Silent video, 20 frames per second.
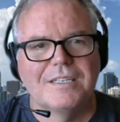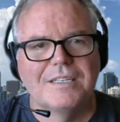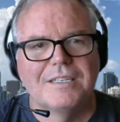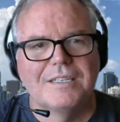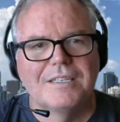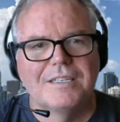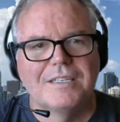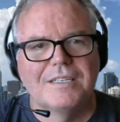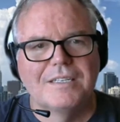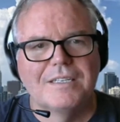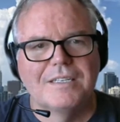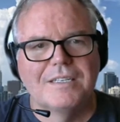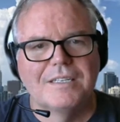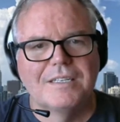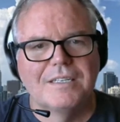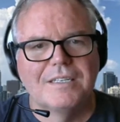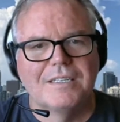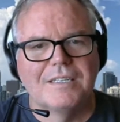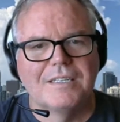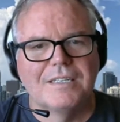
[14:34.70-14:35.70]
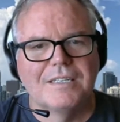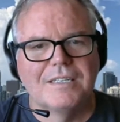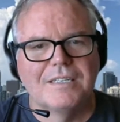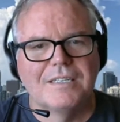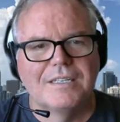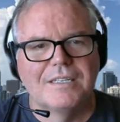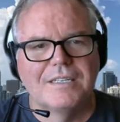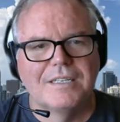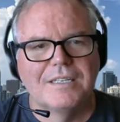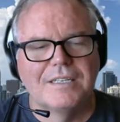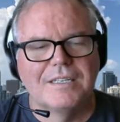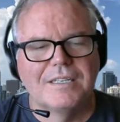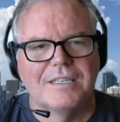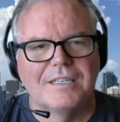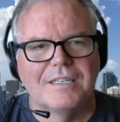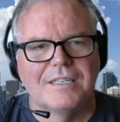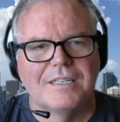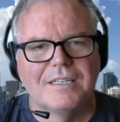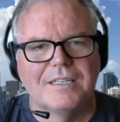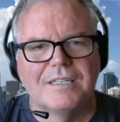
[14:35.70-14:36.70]

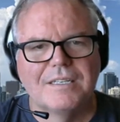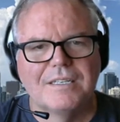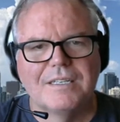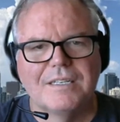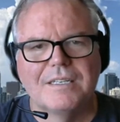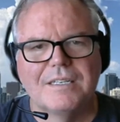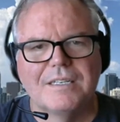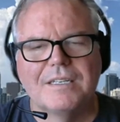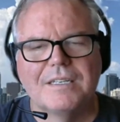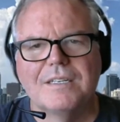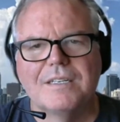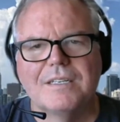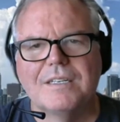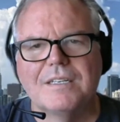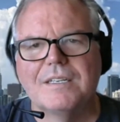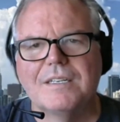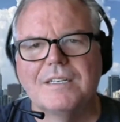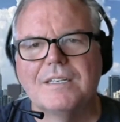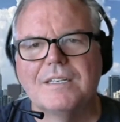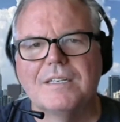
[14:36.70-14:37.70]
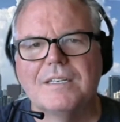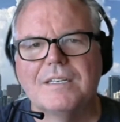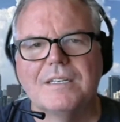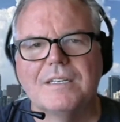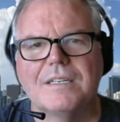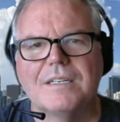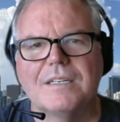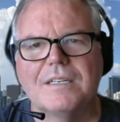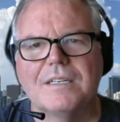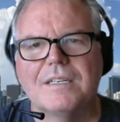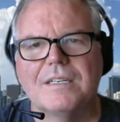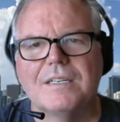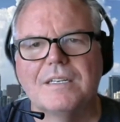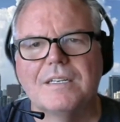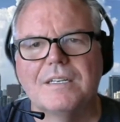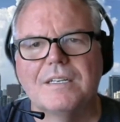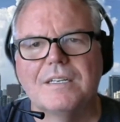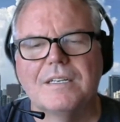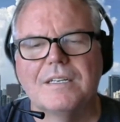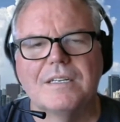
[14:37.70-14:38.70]

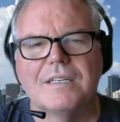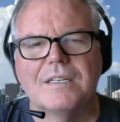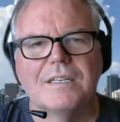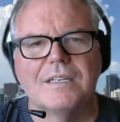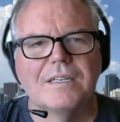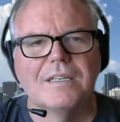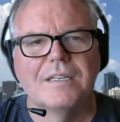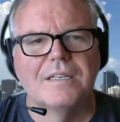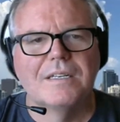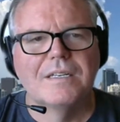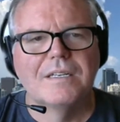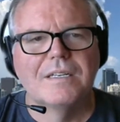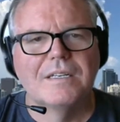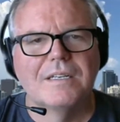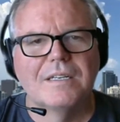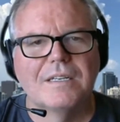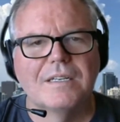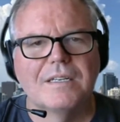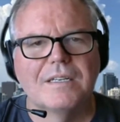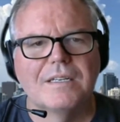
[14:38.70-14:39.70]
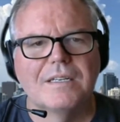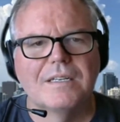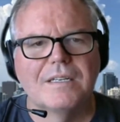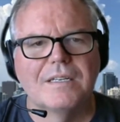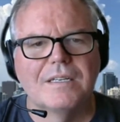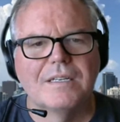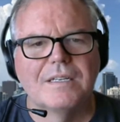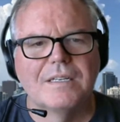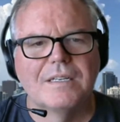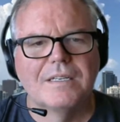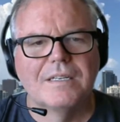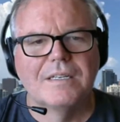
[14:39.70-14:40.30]
No words are spoken by the person on screen.